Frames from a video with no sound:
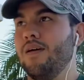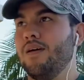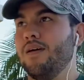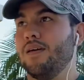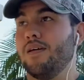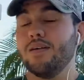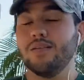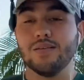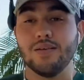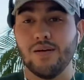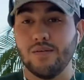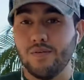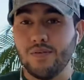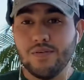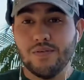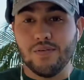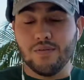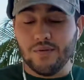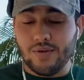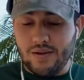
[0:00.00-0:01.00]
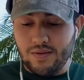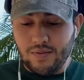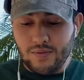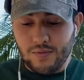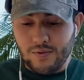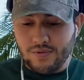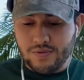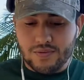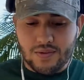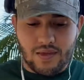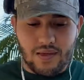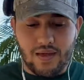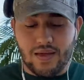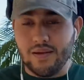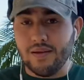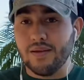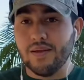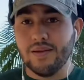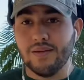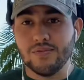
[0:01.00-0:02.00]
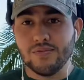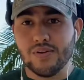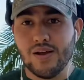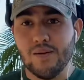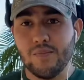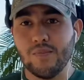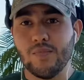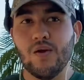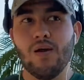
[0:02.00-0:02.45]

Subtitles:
Because when I noticed that I didn't get a drop,